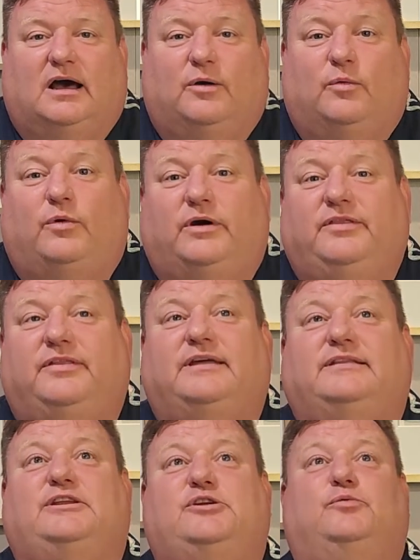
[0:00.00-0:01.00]
One thing
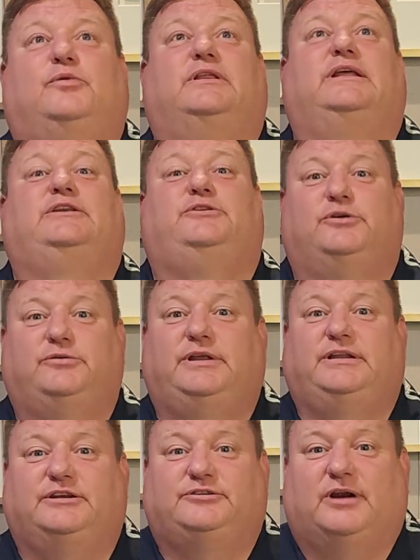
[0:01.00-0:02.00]
that you really do
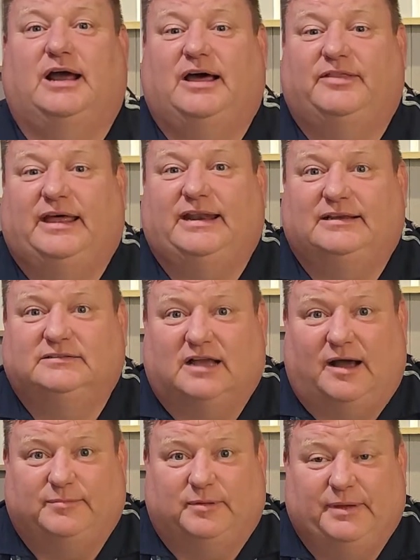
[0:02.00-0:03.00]
need to try that is
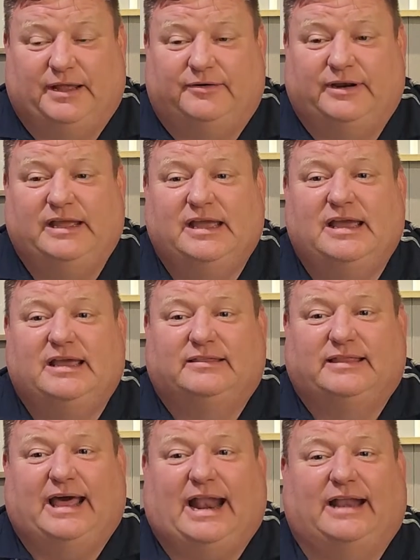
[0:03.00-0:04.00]
complimentary,
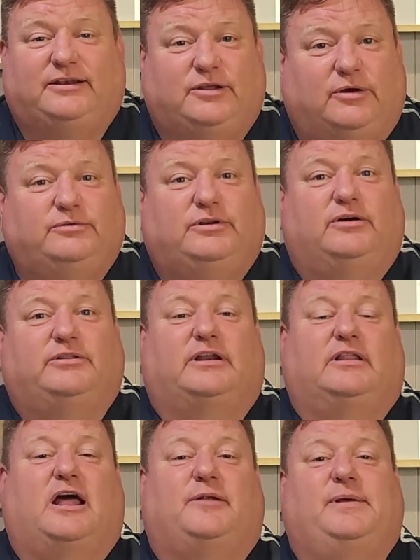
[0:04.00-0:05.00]
that I don't know that a
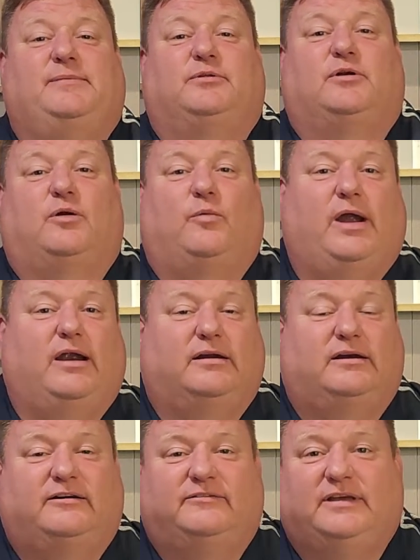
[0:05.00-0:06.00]
lot of people are aware
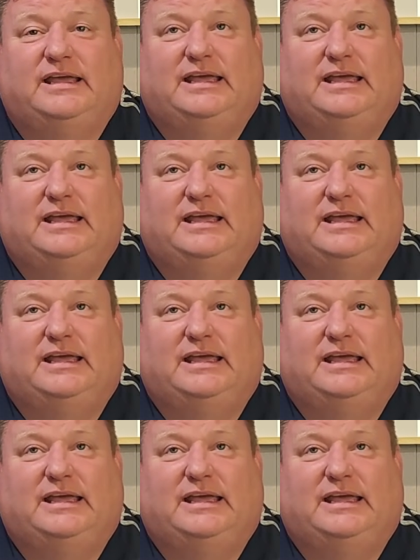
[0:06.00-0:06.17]
of,